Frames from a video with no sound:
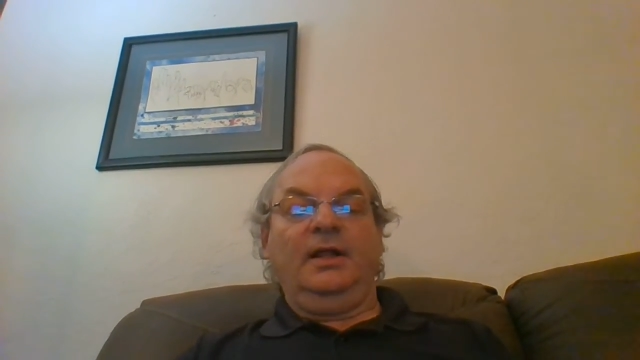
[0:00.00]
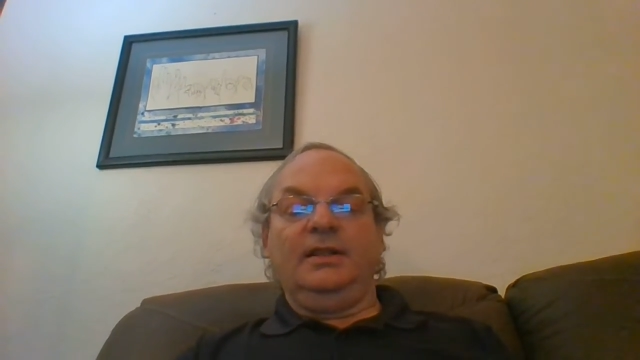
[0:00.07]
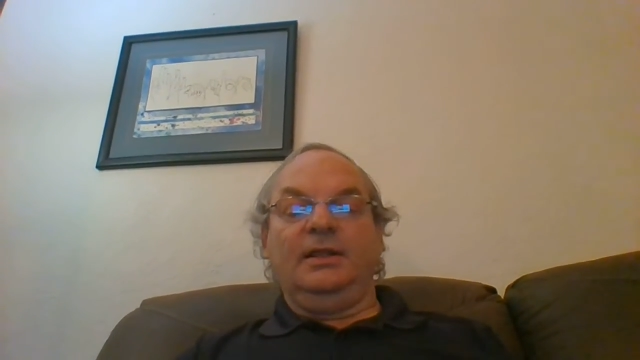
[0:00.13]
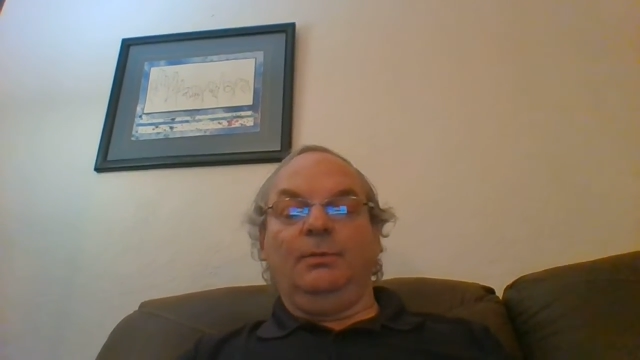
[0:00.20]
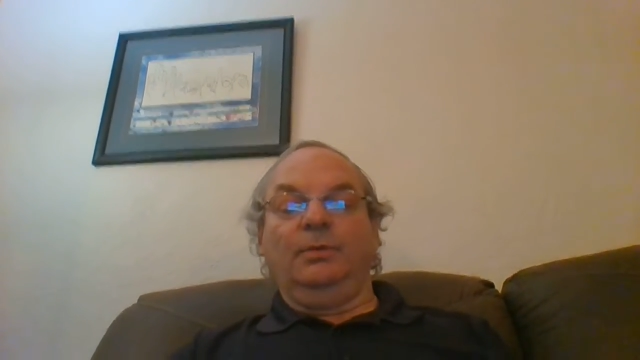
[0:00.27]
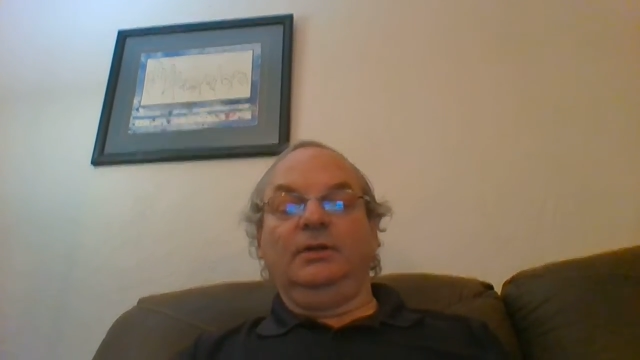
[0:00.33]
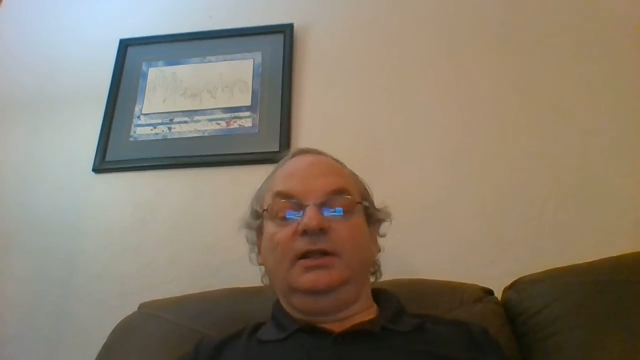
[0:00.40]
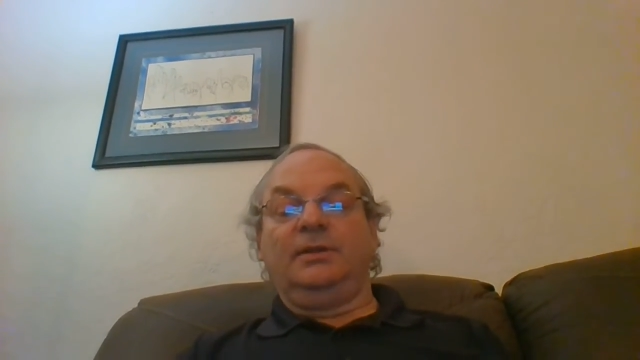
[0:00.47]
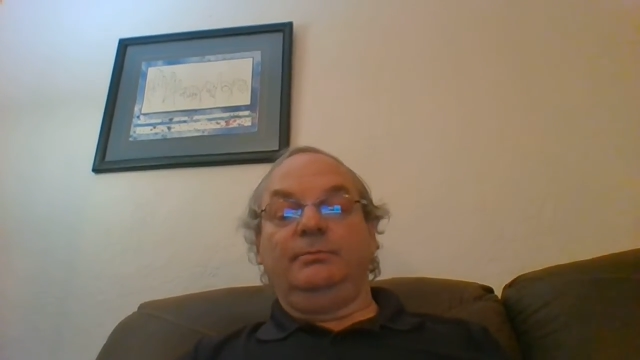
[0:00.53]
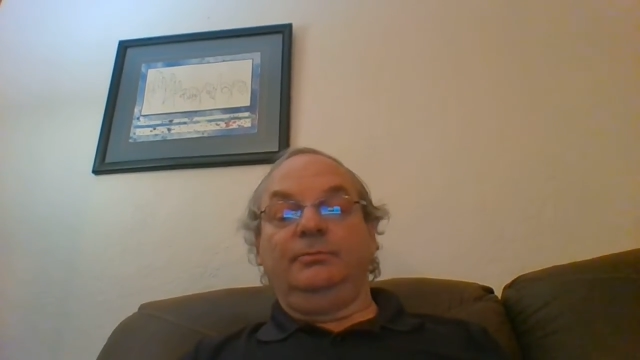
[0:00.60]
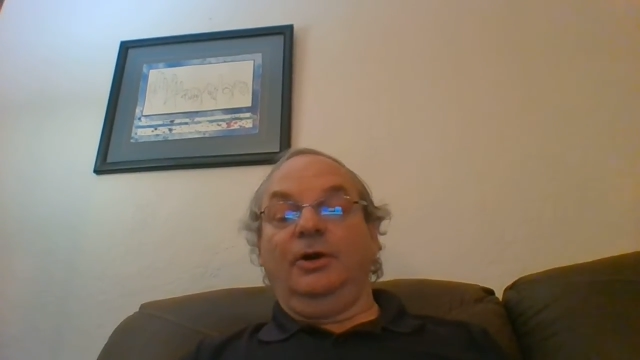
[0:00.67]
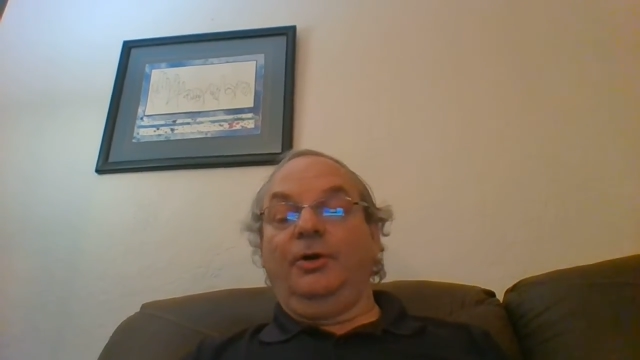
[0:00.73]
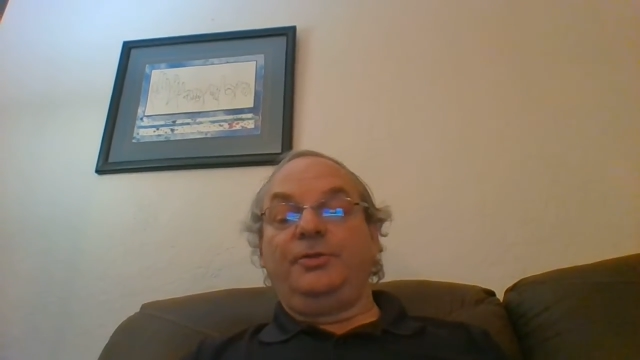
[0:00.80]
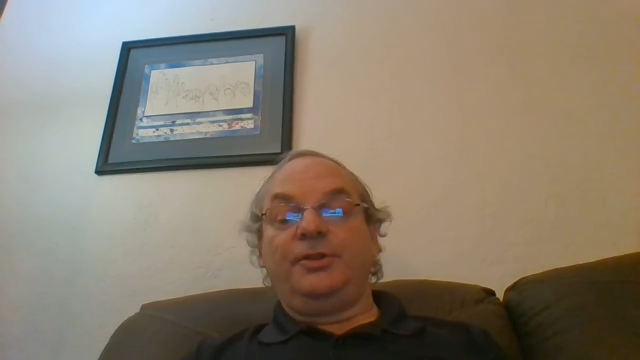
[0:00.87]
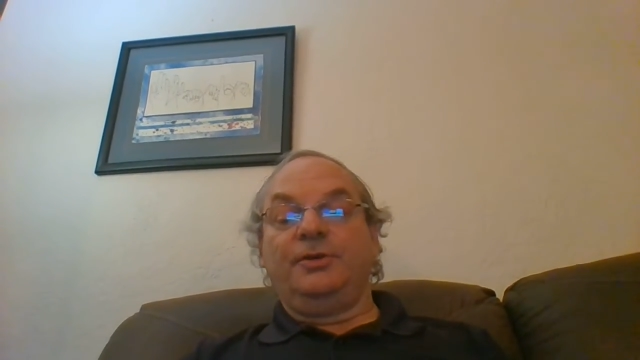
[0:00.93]
that will let them
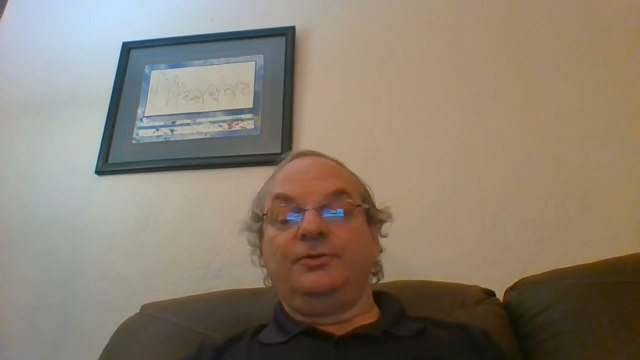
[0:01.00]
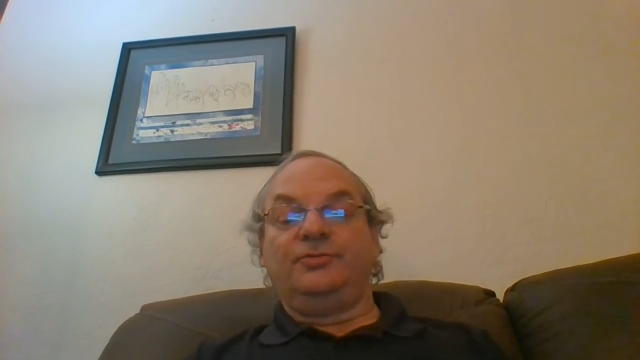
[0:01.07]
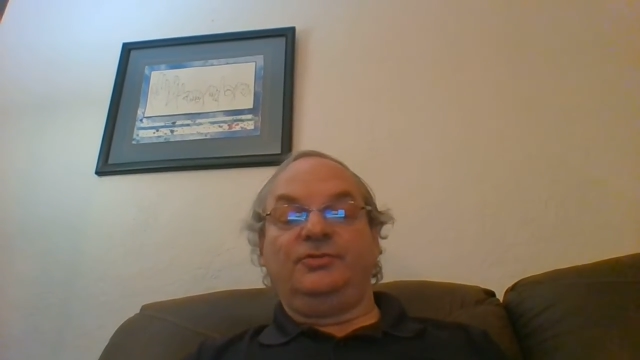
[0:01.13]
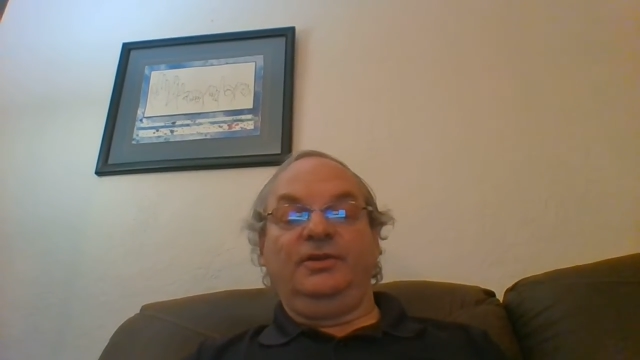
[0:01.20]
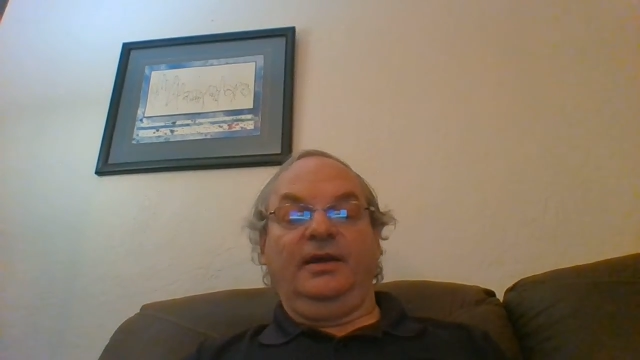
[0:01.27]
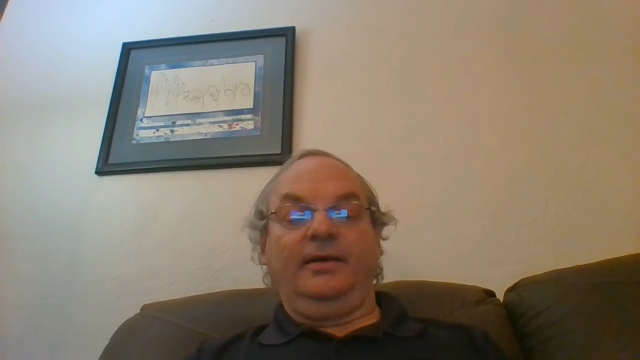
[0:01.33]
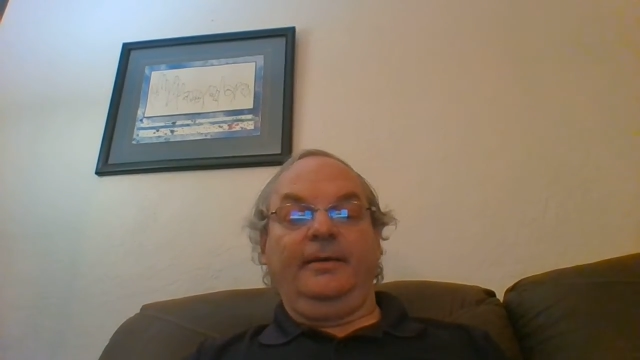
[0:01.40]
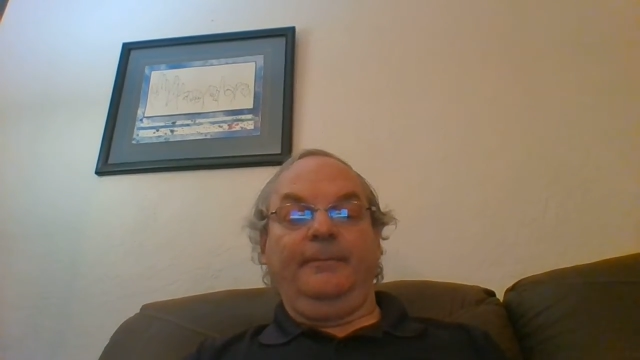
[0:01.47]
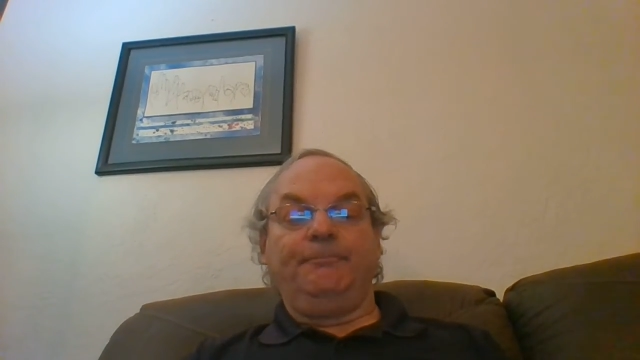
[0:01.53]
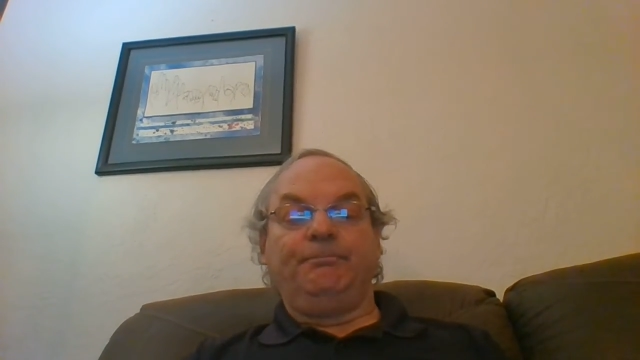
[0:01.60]
know that they're sick.